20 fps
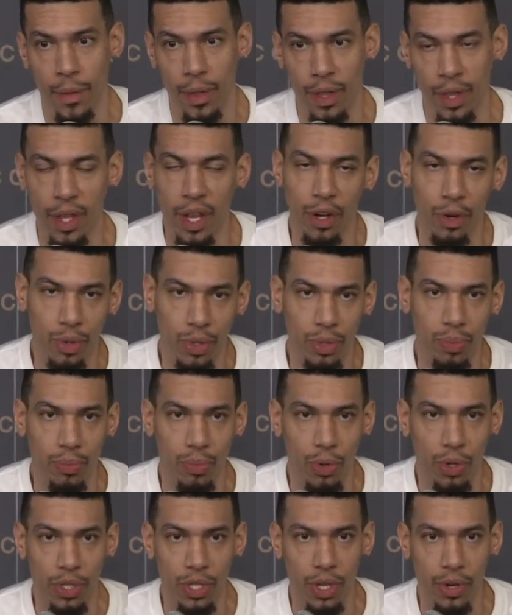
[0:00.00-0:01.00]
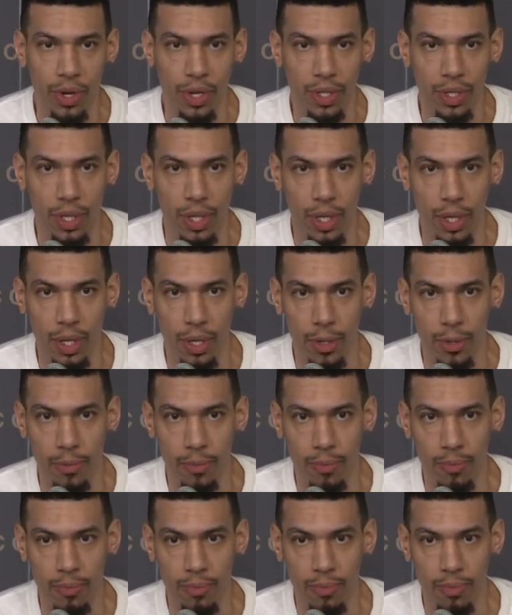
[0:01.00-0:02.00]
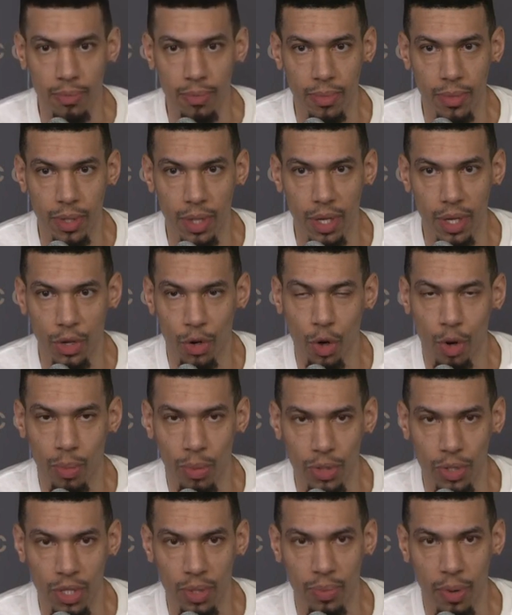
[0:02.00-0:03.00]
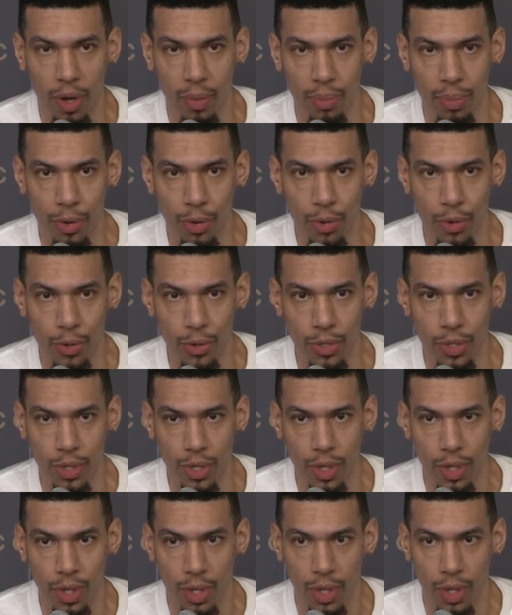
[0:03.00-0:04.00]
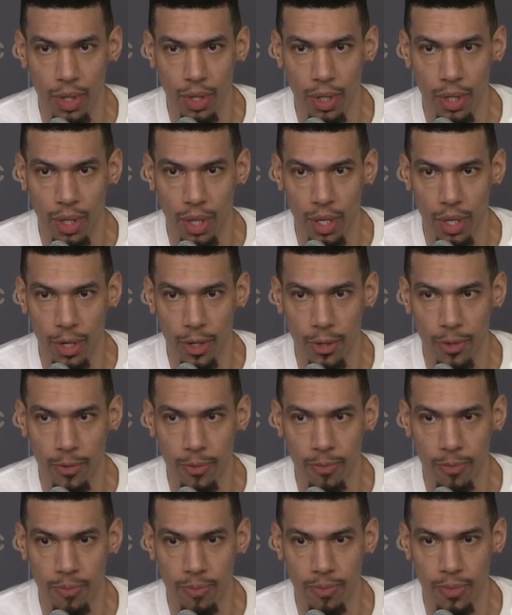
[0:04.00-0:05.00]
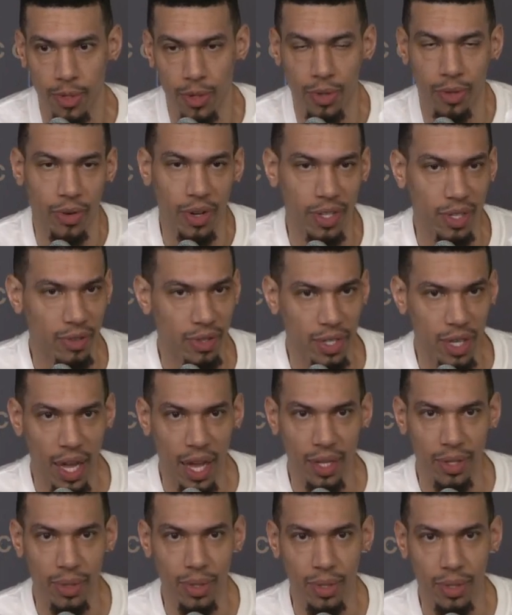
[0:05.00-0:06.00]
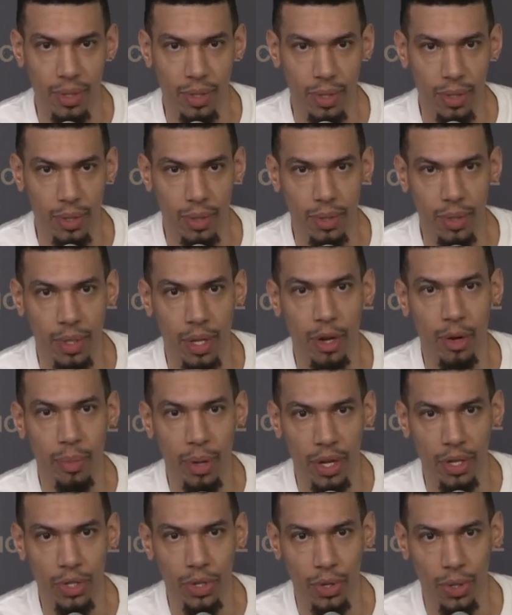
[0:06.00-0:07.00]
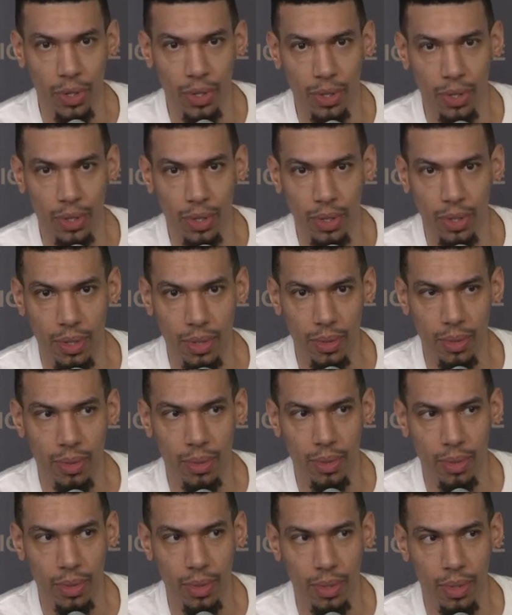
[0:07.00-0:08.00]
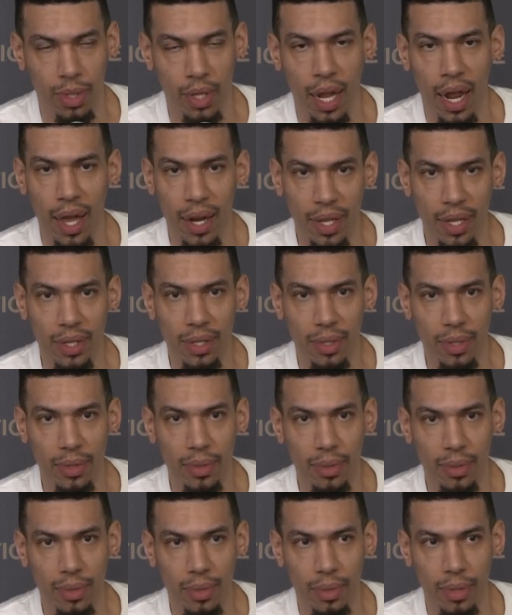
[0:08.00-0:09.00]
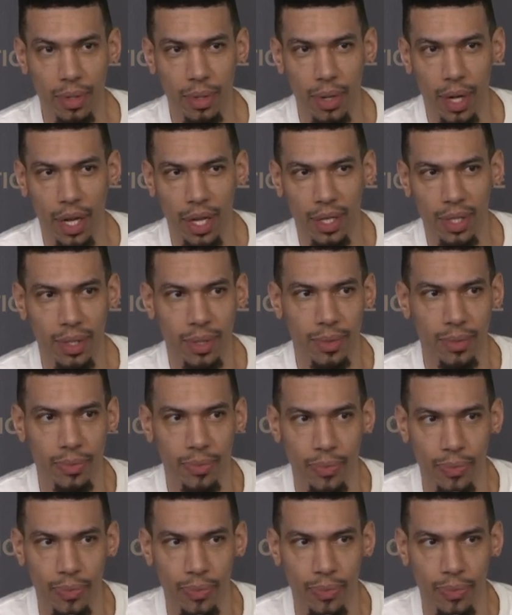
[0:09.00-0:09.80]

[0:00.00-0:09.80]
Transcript: And then it was more serious than a normal just bump bruise. And, you know, the rest of those guys, they were making sure that I didn't, you know, I guess